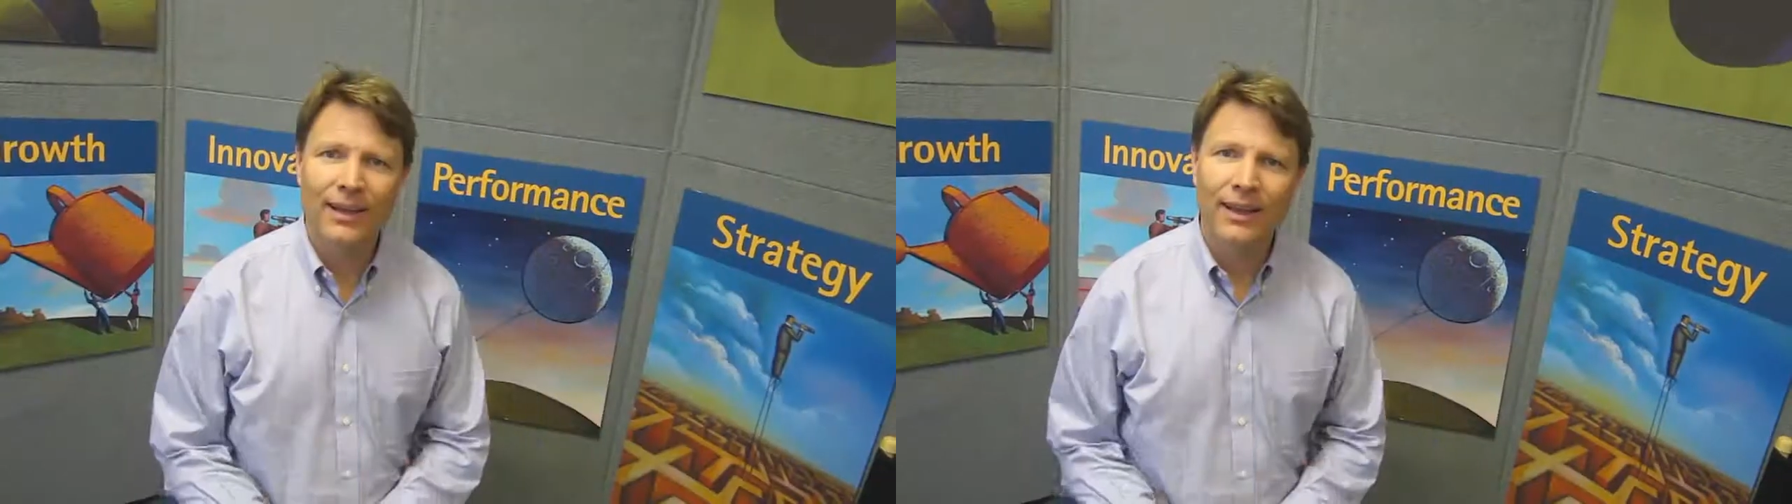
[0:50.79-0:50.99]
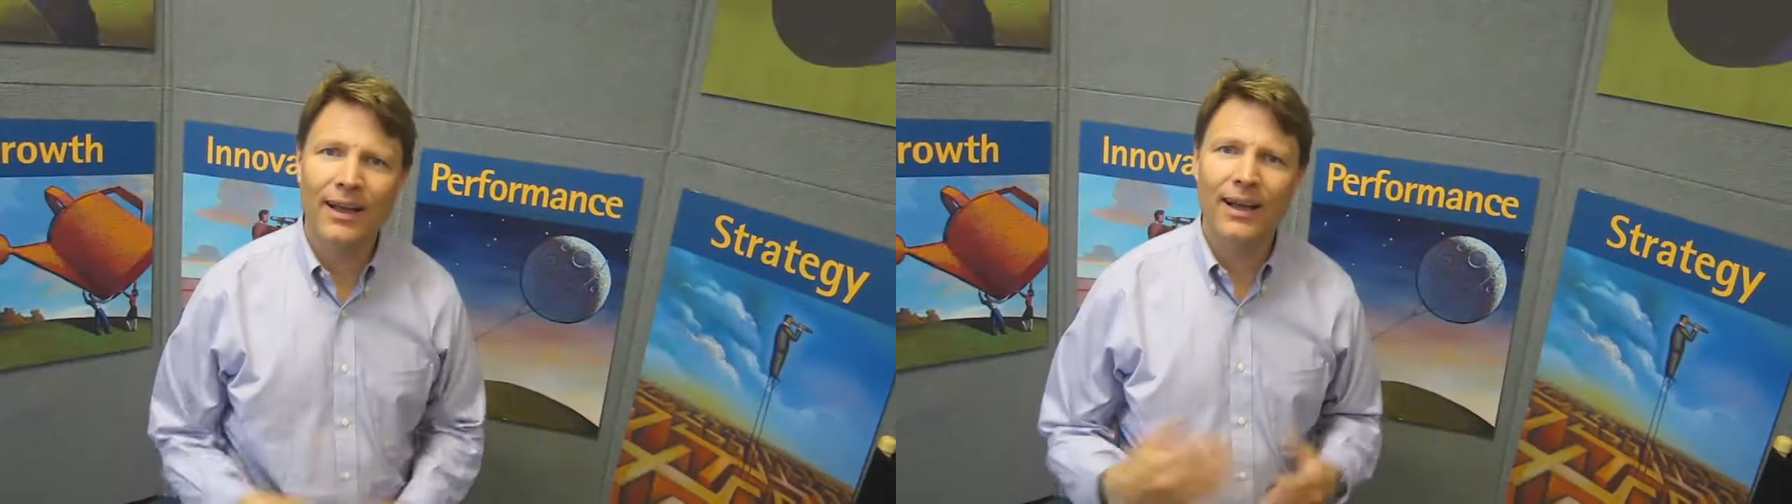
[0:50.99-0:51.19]

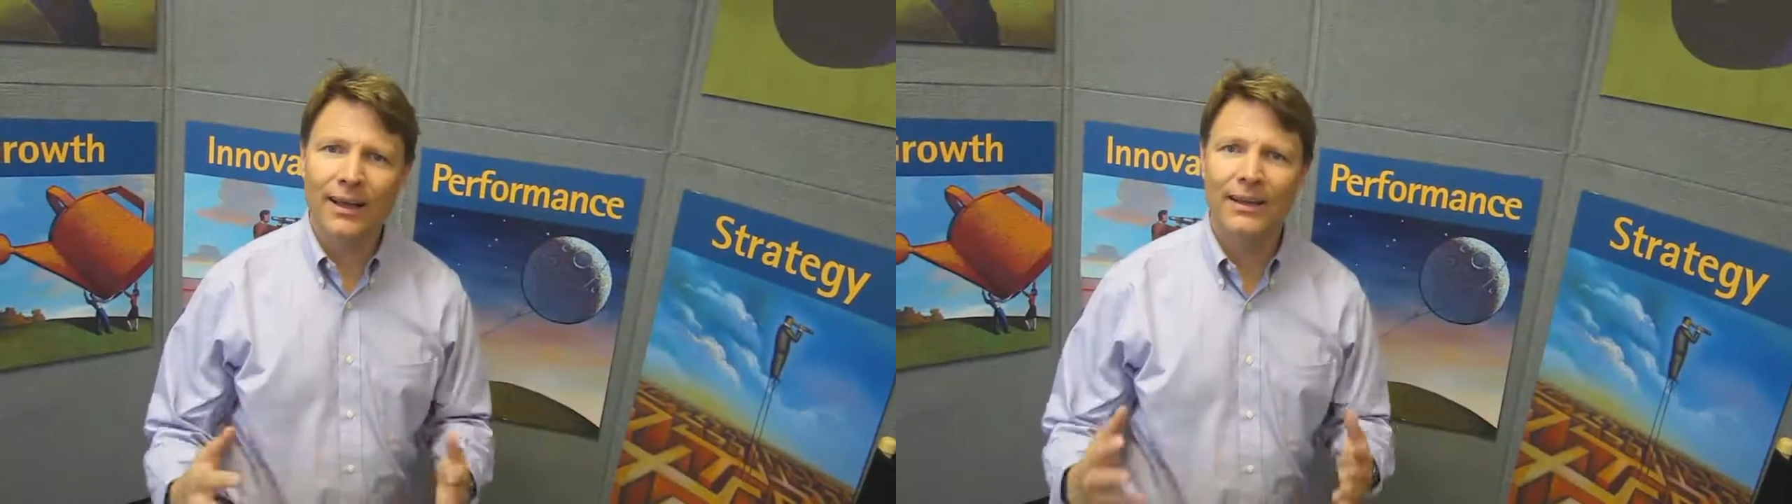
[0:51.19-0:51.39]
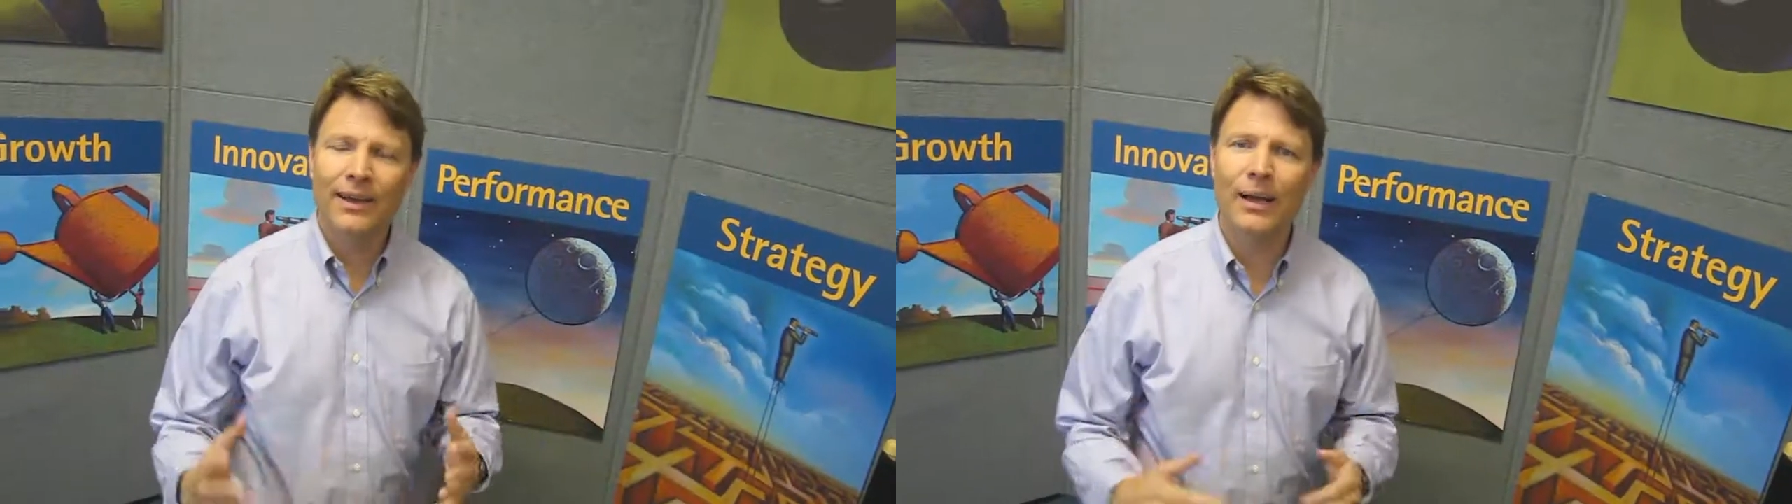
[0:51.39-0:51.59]

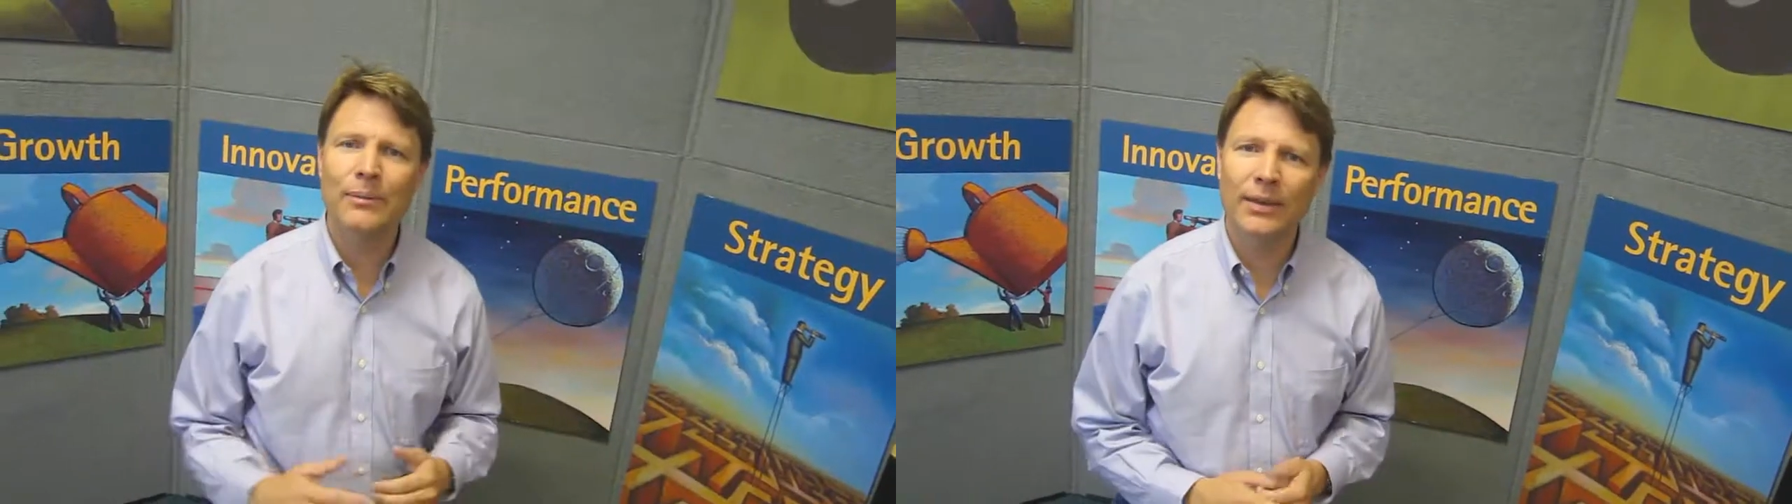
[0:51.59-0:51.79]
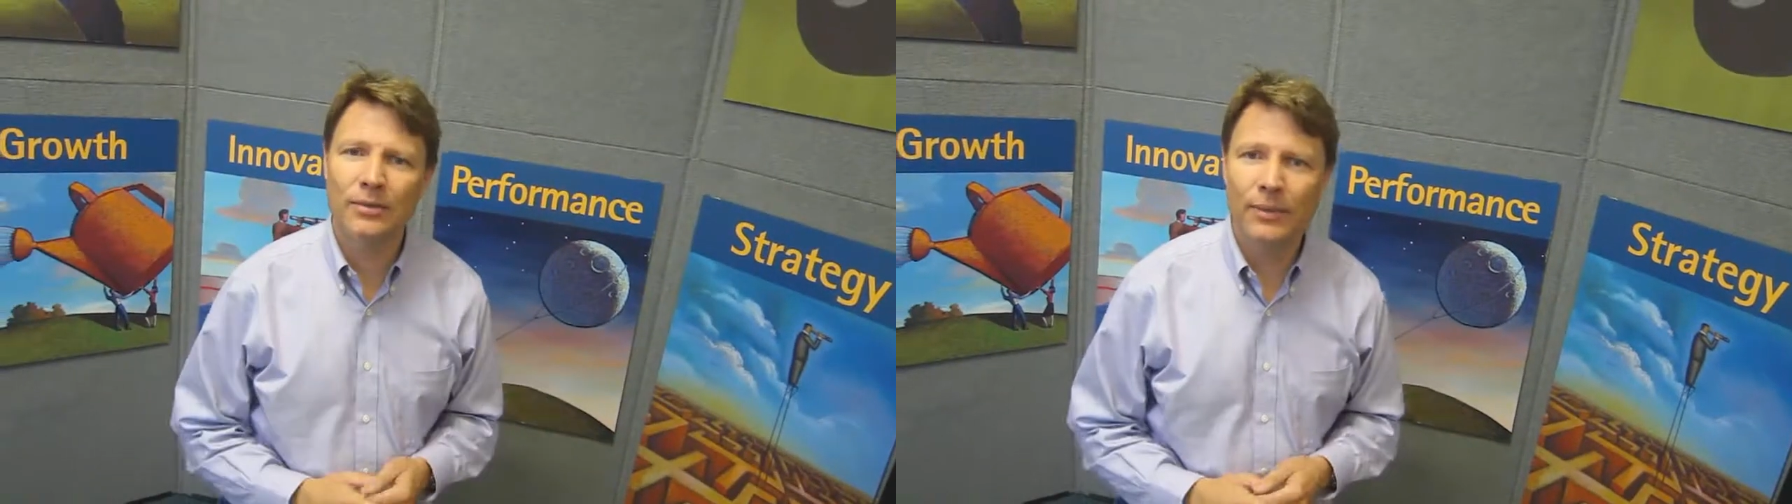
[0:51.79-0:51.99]
Hi, I'm
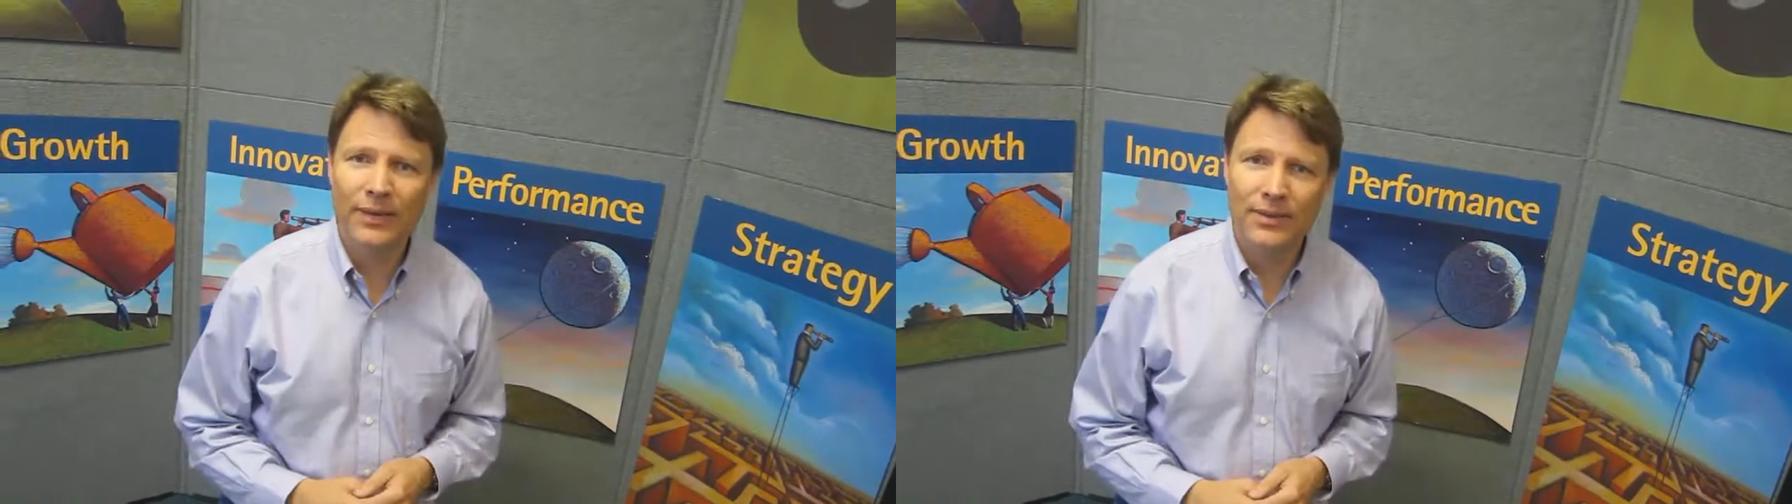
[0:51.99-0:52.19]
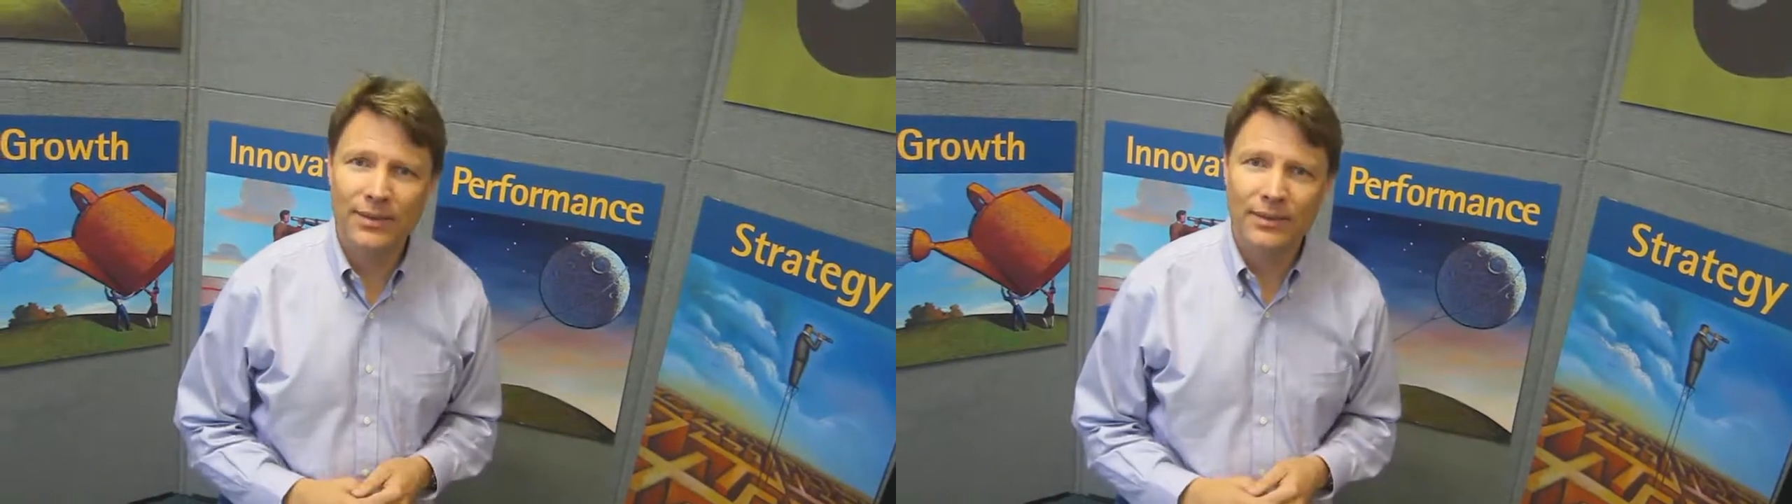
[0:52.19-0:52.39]
David
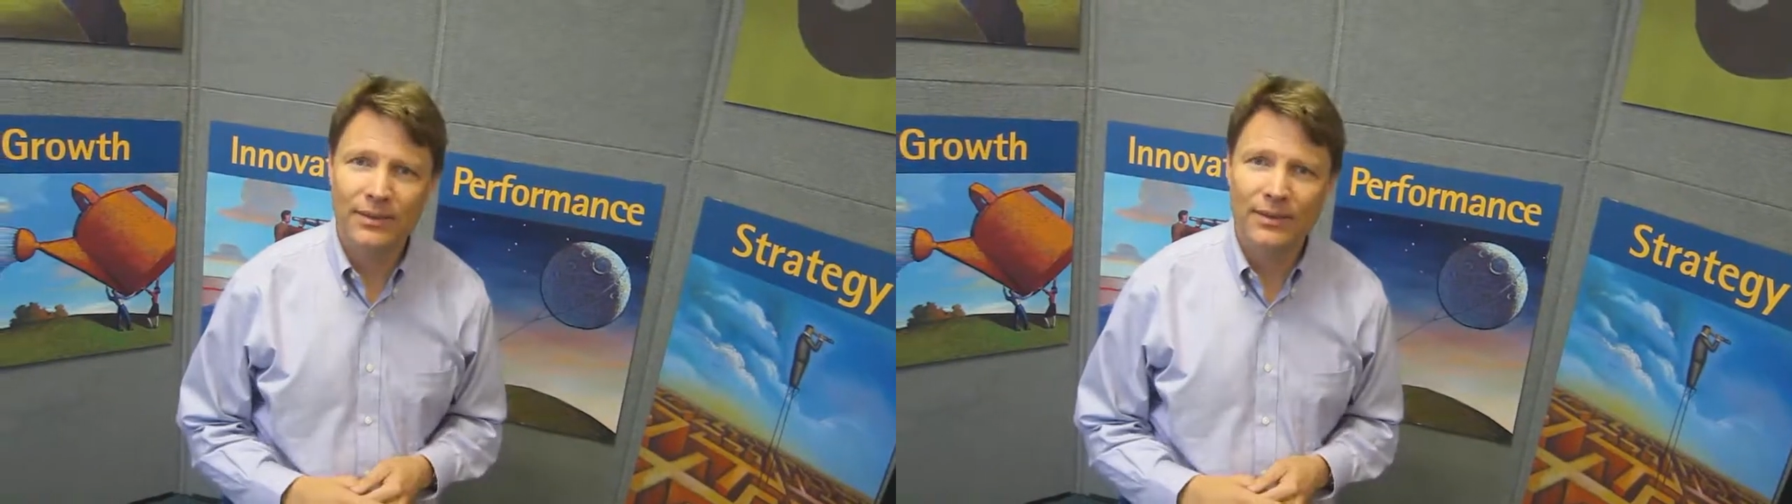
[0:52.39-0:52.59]
Matheson.